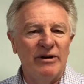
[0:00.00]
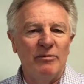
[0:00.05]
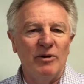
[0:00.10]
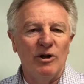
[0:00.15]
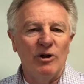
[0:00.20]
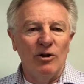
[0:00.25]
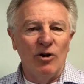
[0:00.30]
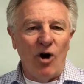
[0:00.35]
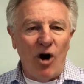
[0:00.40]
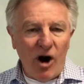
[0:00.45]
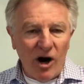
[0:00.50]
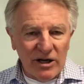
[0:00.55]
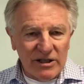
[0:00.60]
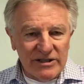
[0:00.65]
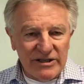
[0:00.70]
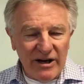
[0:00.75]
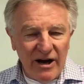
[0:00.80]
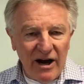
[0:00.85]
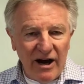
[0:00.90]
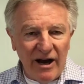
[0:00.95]
them a long
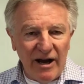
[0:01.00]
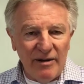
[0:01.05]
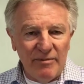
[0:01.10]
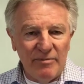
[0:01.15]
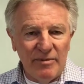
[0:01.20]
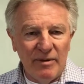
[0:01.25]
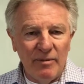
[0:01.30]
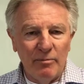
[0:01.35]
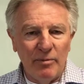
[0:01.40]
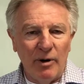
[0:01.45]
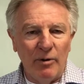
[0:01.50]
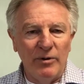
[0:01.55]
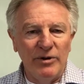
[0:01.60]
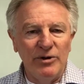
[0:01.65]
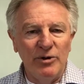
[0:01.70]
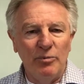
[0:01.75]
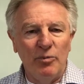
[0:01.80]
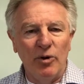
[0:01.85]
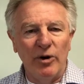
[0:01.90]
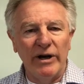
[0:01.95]
time, but when
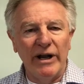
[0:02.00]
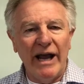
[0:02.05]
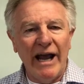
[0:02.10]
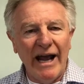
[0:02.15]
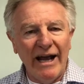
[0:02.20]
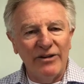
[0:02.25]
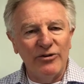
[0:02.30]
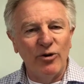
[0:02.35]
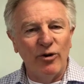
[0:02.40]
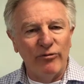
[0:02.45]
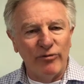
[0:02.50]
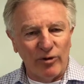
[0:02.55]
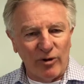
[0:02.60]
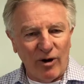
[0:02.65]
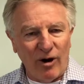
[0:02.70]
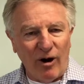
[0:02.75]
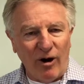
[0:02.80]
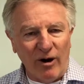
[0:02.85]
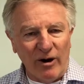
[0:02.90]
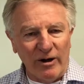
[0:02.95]
you put hand over
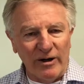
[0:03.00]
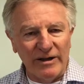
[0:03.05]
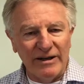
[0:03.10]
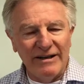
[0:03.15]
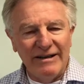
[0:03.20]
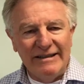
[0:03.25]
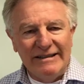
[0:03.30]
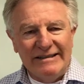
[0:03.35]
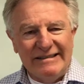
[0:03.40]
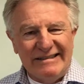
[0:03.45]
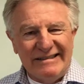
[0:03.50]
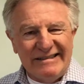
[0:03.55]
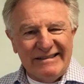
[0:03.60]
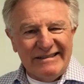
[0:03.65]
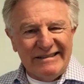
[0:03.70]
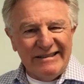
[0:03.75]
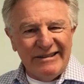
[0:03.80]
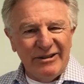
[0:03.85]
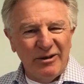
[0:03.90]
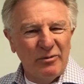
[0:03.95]
heart,
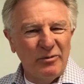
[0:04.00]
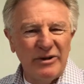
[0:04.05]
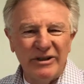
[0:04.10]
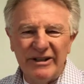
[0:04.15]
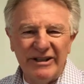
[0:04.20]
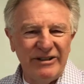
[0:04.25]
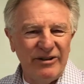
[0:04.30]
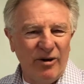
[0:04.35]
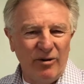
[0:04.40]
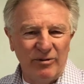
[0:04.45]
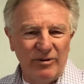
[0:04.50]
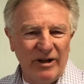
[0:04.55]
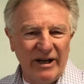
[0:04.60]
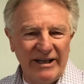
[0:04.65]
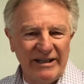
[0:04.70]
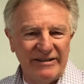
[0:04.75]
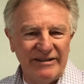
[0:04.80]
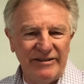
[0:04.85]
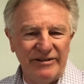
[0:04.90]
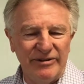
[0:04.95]
you really don't
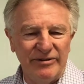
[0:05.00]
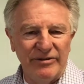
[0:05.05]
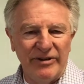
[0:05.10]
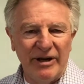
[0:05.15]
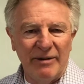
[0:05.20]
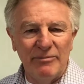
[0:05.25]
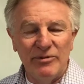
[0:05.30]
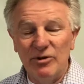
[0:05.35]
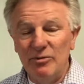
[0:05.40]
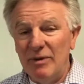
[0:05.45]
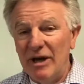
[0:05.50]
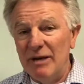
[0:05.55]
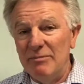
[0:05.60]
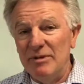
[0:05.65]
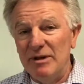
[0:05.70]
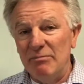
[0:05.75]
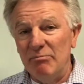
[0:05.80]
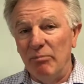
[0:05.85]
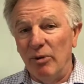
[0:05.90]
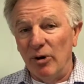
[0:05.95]
like to do them. You may
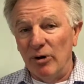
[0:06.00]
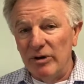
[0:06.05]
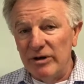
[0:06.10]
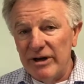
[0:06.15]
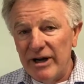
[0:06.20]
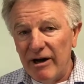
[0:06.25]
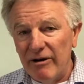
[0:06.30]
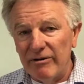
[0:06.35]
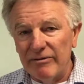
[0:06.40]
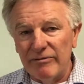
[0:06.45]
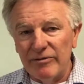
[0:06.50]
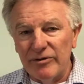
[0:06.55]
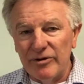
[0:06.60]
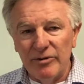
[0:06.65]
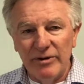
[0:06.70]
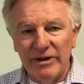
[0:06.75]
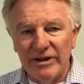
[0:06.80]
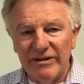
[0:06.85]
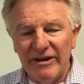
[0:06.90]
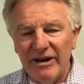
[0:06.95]
be burned out
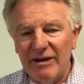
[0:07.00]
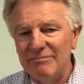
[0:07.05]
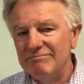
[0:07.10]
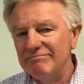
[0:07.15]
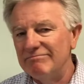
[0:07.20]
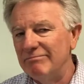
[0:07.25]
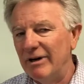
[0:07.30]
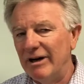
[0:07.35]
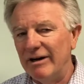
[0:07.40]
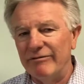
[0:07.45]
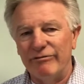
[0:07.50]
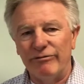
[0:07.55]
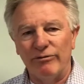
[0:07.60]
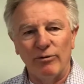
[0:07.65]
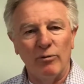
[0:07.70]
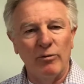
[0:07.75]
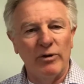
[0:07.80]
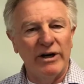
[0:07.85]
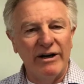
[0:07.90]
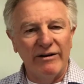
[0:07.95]
doing them, but
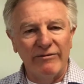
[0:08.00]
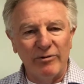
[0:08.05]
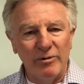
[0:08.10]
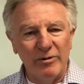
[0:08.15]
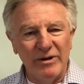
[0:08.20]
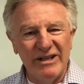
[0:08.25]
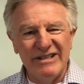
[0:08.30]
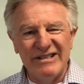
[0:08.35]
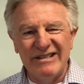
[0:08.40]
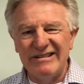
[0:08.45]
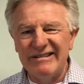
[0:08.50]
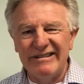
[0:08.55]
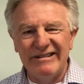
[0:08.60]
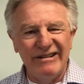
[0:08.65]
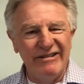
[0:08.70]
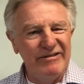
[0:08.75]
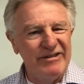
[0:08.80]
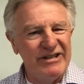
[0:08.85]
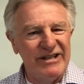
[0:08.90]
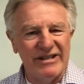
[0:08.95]
for whatever reason,
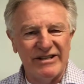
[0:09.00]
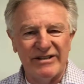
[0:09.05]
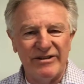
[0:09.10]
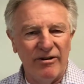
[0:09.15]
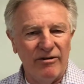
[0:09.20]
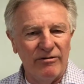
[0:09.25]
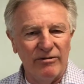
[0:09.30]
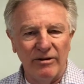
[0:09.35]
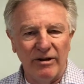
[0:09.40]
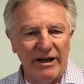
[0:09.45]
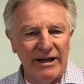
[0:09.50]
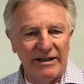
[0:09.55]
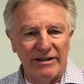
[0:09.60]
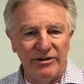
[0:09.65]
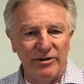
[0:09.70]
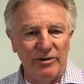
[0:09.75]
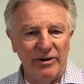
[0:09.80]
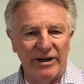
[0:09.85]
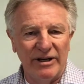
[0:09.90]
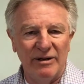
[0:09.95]
you just don't like
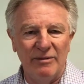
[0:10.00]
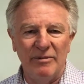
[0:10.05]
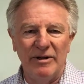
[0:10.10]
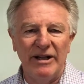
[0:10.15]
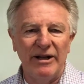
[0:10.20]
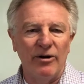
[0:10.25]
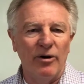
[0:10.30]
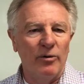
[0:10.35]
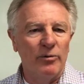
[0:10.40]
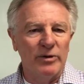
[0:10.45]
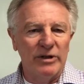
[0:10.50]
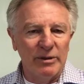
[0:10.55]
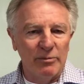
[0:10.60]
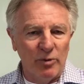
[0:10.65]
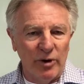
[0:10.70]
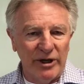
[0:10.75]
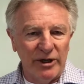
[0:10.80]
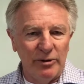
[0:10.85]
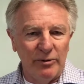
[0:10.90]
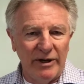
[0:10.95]
doing them, and they don't really
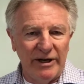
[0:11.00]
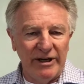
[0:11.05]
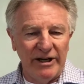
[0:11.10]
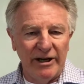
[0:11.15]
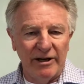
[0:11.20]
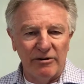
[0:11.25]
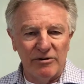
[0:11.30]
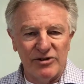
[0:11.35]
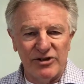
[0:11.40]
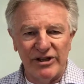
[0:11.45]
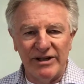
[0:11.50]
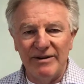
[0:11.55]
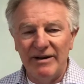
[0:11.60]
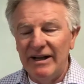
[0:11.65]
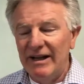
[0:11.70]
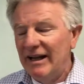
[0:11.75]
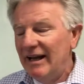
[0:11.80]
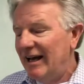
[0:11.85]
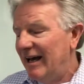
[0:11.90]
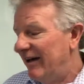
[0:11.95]
bring you any energy.
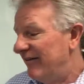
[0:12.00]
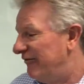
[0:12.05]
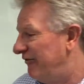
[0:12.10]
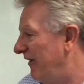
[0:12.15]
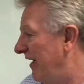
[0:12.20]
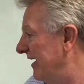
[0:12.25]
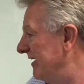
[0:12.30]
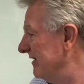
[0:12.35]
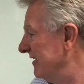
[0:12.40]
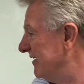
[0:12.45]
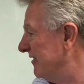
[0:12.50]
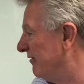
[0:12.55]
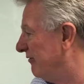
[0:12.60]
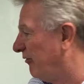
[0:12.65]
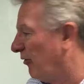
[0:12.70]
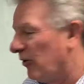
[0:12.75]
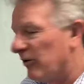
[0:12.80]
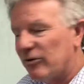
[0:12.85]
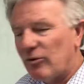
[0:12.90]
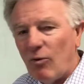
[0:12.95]
And finally, the
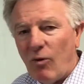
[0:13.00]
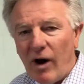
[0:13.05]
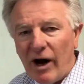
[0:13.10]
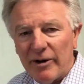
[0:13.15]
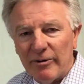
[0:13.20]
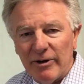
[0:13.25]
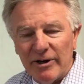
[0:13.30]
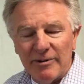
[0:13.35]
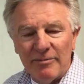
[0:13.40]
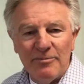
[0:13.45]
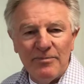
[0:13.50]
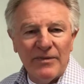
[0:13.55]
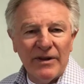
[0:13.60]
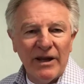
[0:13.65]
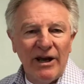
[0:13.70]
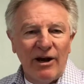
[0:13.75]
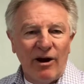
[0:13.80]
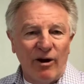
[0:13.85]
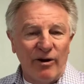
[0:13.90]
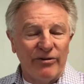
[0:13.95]
fourth quadrant
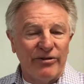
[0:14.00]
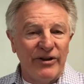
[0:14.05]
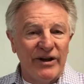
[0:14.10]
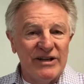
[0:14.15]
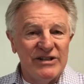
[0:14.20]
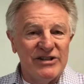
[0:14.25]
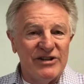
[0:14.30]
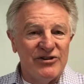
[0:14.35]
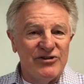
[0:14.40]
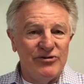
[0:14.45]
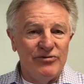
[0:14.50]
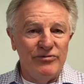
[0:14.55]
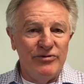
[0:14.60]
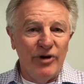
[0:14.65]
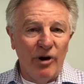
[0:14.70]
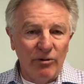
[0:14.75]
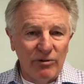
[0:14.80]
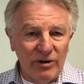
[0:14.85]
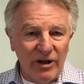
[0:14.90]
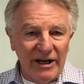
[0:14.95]
are things that you
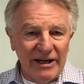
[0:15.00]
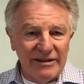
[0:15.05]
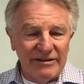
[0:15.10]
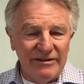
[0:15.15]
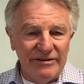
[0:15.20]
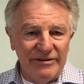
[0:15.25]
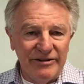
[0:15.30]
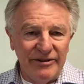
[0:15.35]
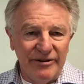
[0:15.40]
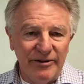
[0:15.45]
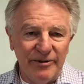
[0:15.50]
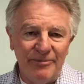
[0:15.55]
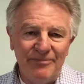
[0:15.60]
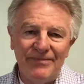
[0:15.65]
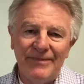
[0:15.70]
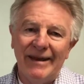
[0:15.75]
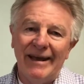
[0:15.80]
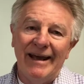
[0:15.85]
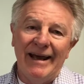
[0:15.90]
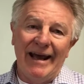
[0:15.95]
don't like to do,
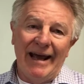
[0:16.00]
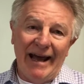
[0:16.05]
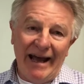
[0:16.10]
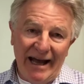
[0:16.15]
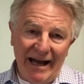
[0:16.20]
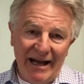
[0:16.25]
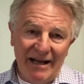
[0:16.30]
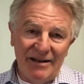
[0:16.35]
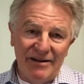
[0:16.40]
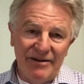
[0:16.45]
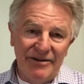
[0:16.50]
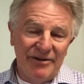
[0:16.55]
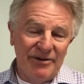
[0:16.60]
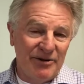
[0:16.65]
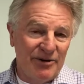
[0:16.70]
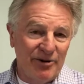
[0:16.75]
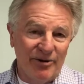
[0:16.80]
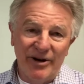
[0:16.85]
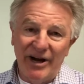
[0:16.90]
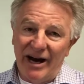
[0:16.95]
and
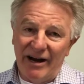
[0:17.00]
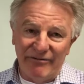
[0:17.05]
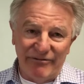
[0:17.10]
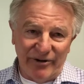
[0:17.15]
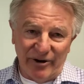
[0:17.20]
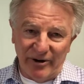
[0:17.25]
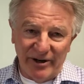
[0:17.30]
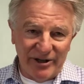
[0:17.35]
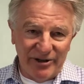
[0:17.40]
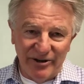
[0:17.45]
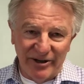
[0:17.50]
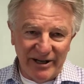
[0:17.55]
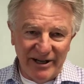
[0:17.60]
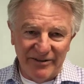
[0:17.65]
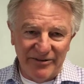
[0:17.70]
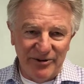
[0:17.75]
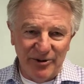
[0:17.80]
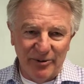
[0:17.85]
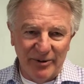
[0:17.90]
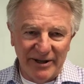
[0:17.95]
you're not very good
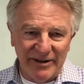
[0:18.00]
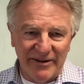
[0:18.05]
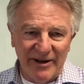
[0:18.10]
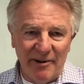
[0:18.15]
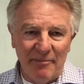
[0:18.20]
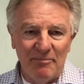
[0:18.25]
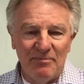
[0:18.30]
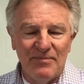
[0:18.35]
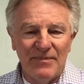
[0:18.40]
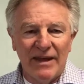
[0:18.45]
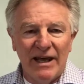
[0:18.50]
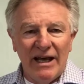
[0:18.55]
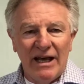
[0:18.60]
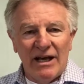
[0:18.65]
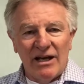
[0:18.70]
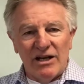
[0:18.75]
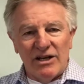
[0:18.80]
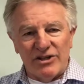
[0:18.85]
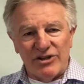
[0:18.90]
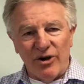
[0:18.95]
at doing them.
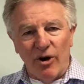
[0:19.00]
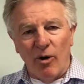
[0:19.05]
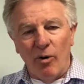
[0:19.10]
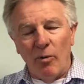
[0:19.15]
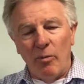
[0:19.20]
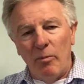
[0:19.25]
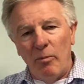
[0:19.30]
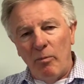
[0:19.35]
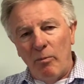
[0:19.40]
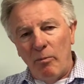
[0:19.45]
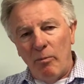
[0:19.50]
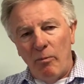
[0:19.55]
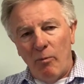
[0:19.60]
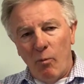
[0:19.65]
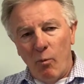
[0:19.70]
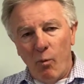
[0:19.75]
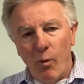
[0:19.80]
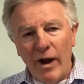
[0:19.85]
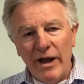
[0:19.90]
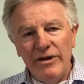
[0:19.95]
So
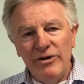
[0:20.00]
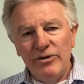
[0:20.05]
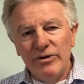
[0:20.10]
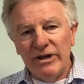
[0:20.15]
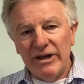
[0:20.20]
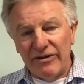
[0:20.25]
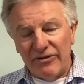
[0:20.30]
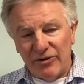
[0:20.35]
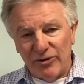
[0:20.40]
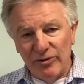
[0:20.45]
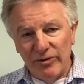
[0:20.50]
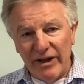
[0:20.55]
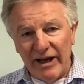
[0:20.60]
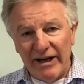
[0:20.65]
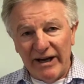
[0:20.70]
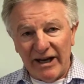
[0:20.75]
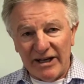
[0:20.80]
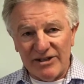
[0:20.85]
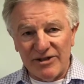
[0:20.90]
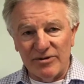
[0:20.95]
when you get through
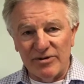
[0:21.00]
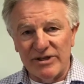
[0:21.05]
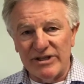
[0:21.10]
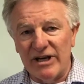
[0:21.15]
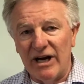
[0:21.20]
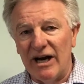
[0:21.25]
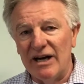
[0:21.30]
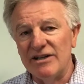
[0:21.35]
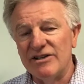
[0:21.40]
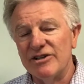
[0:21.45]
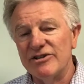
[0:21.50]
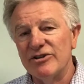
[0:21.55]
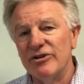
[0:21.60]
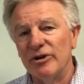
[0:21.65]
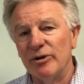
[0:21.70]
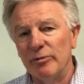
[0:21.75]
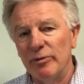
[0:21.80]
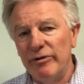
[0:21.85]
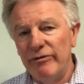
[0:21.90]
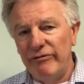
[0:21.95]
that exercise, it's
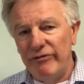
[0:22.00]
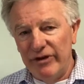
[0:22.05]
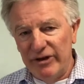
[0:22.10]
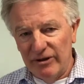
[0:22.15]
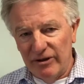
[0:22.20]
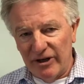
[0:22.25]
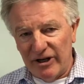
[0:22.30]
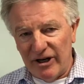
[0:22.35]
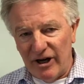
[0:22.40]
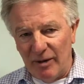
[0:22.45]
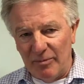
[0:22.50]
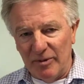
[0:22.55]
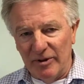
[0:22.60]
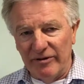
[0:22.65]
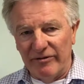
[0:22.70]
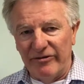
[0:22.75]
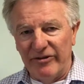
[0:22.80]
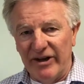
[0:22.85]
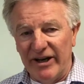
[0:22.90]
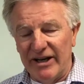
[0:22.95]
going to reveal a couple
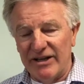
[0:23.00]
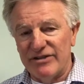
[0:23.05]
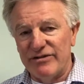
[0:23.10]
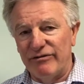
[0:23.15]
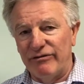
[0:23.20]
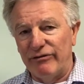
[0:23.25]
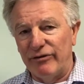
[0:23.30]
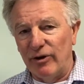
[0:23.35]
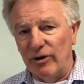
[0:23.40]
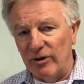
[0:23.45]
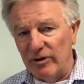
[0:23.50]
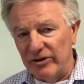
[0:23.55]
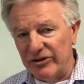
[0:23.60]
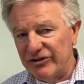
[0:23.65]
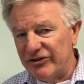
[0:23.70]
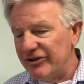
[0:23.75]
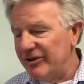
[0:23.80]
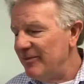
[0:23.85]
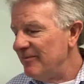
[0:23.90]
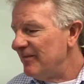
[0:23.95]
of things.
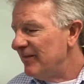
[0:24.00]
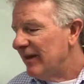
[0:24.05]
First,